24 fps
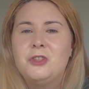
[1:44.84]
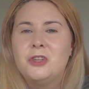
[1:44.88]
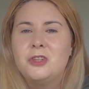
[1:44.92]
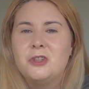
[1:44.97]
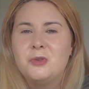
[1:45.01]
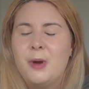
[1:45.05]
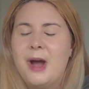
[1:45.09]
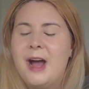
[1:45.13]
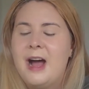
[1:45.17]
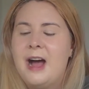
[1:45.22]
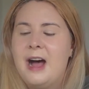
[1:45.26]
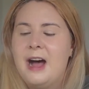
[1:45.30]

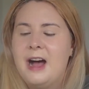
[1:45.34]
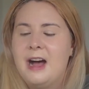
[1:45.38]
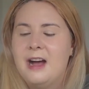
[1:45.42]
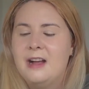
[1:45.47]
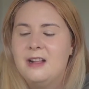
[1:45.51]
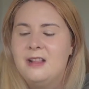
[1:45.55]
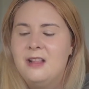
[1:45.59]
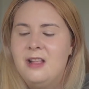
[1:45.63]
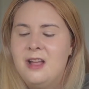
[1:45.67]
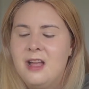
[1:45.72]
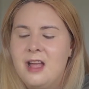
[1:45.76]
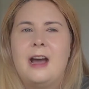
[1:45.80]
as
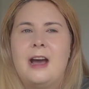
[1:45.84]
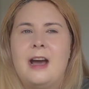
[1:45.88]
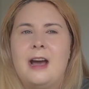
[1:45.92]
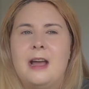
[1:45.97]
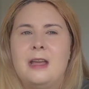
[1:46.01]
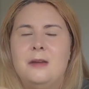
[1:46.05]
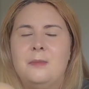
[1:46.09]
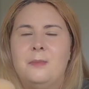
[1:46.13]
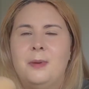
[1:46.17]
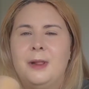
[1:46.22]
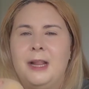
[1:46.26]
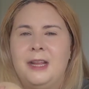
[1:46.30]
well,
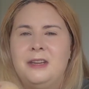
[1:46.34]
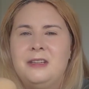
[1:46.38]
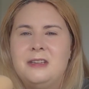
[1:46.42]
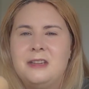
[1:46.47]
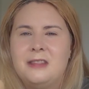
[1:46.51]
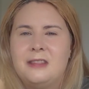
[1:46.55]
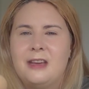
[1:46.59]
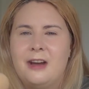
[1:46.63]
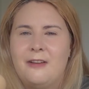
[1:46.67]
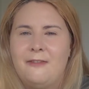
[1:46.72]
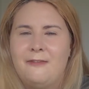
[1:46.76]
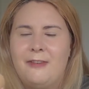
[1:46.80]
I
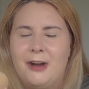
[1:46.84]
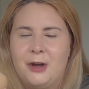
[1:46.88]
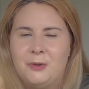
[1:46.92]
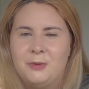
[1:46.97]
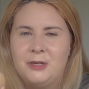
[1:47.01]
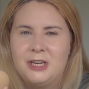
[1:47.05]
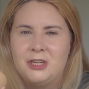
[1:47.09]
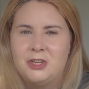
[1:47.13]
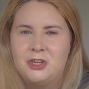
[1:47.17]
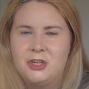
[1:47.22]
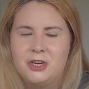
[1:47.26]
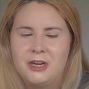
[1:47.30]
blended that
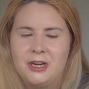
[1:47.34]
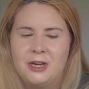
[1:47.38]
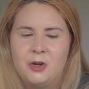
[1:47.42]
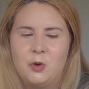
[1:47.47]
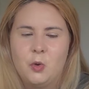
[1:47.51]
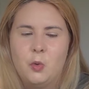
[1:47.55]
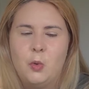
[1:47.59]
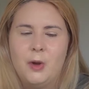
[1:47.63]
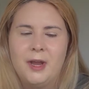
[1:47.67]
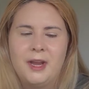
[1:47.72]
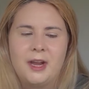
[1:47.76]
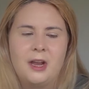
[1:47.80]
foundation in
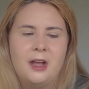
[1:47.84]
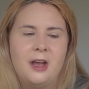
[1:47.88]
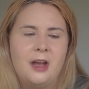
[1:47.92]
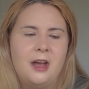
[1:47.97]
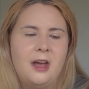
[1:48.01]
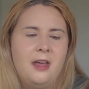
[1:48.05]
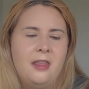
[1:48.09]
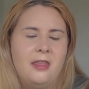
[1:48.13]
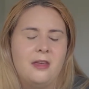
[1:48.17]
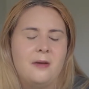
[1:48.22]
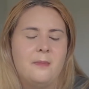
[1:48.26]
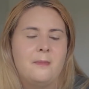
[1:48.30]

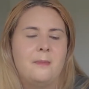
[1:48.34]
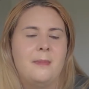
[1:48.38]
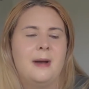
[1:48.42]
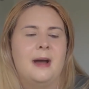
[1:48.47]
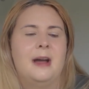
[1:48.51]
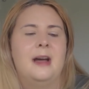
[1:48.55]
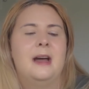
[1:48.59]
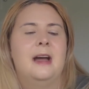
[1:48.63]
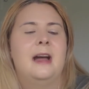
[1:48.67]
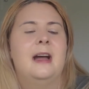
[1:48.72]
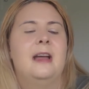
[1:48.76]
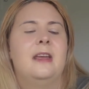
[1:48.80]
quicker than
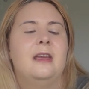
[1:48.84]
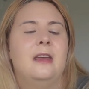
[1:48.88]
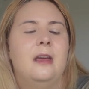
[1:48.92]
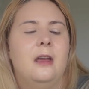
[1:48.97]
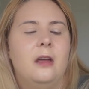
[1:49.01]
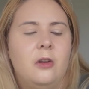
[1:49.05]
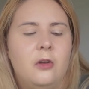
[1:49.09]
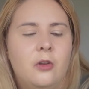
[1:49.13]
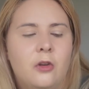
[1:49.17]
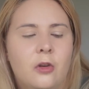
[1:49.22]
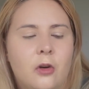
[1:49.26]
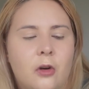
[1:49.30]
my
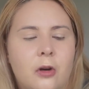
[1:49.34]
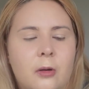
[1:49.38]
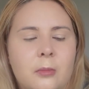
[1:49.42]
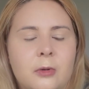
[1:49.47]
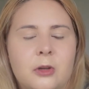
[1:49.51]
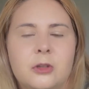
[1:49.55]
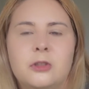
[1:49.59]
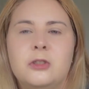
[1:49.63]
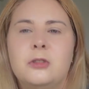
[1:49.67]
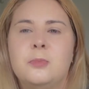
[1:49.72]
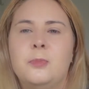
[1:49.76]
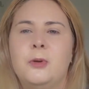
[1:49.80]

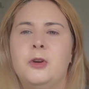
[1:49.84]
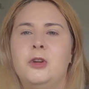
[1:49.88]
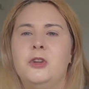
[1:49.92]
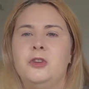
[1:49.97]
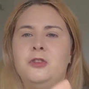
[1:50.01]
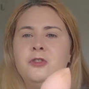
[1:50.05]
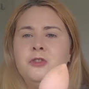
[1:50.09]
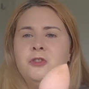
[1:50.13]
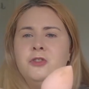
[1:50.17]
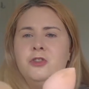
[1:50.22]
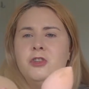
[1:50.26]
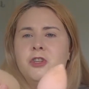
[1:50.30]
normal
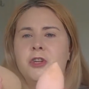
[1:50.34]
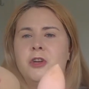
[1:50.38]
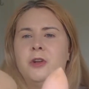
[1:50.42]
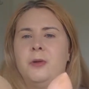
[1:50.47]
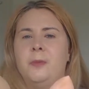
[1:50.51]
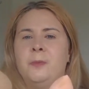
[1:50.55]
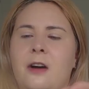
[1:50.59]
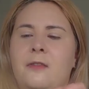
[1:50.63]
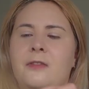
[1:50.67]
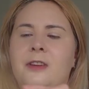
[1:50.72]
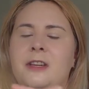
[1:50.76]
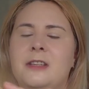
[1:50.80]
sponge.
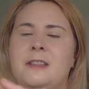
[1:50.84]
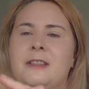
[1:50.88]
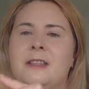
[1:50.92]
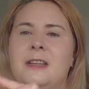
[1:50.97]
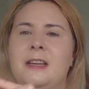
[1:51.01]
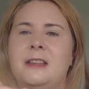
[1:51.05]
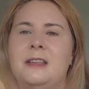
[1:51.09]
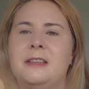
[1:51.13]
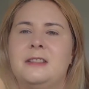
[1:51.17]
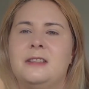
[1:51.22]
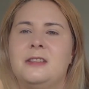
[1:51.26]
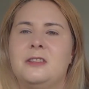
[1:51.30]

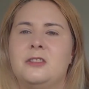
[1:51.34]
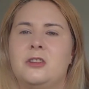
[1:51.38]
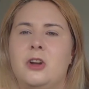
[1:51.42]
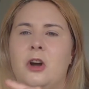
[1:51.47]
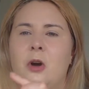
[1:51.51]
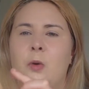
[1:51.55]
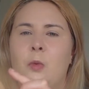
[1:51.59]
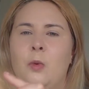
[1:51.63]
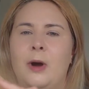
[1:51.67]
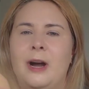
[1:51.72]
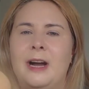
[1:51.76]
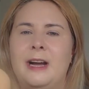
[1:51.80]
Obviously this has
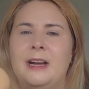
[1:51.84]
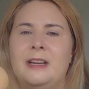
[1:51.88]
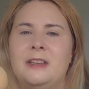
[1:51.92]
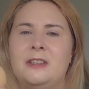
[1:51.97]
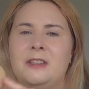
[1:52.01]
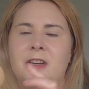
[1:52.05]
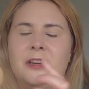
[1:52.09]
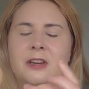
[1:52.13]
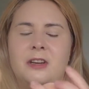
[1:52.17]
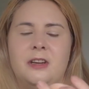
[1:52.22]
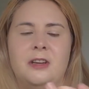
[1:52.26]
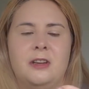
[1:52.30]
got a
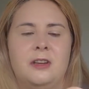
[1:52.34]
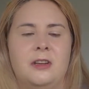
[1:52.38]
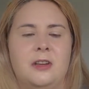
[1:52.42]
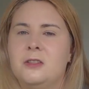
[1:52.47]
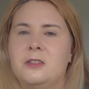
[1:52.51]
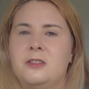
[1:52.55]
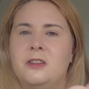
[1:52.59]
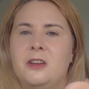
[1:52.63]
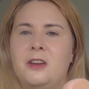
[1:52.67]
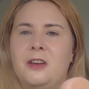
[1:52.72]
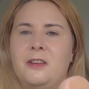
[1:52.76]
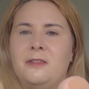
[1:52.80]
wider
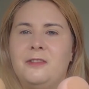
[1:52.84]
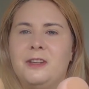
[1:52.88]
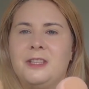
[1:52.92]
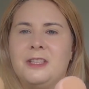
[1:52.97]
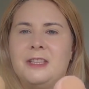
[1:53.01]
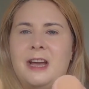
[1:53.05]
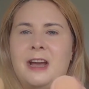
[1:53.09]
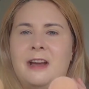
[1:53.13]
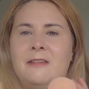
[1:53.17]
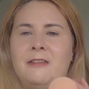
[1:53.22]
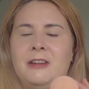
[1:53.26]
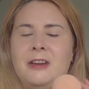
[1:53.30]
surface
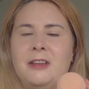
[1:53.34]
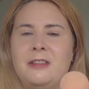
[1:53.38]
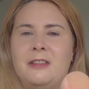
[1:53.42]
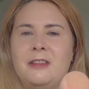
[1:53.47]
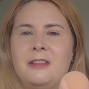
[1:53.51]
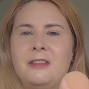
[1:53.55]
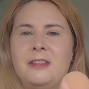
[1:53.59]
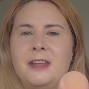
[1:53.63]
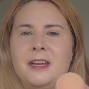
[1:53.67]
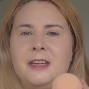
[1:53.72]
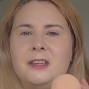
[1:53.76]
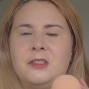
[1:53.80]
area
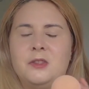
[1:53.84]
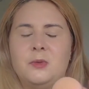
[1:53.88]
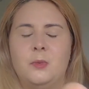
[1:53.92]
than this